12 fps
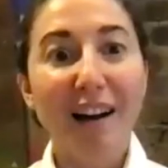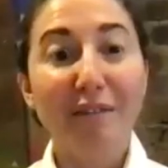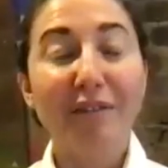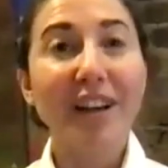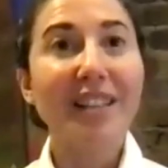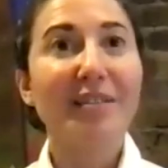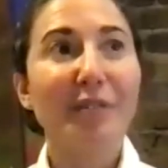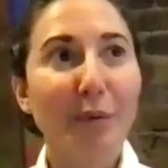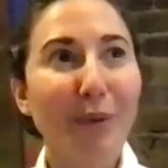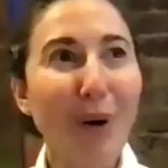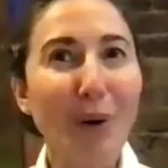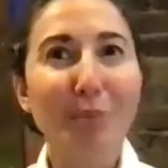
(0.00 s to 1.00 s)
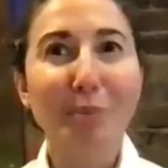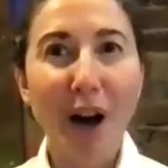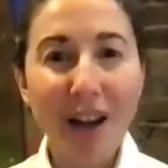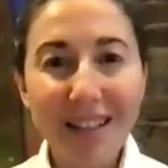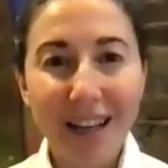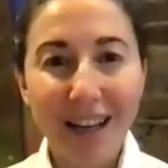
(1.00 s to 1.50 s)
first and foremost
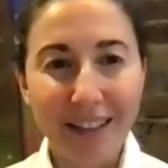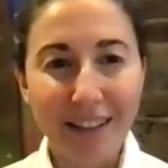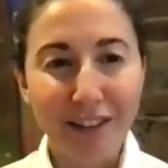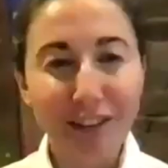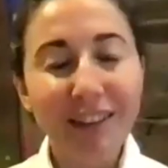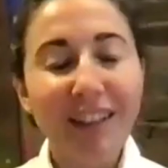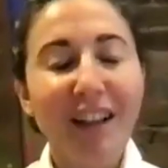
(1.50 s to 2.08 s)
party a little,